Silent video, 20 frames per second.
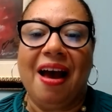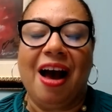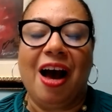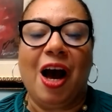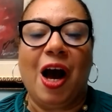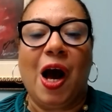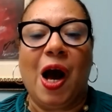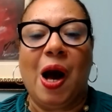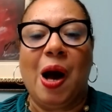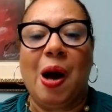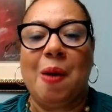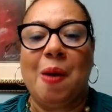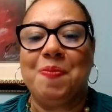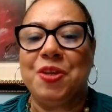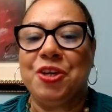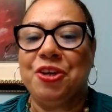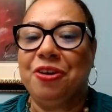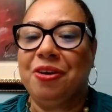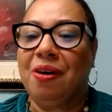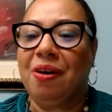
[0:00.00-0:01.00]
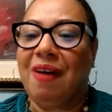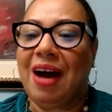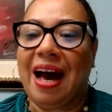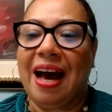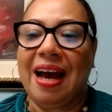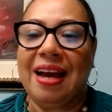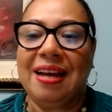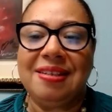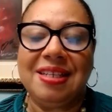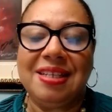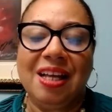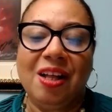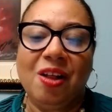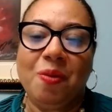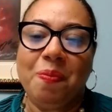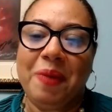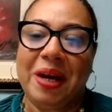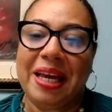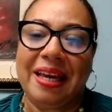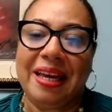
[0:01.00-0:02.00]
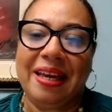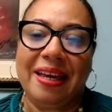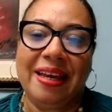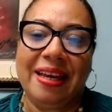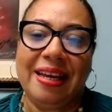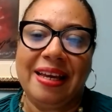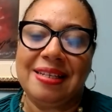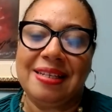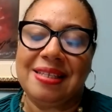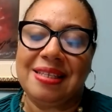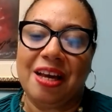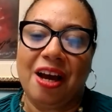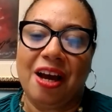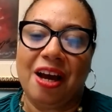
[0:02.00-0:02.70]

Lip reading: I tell my kids,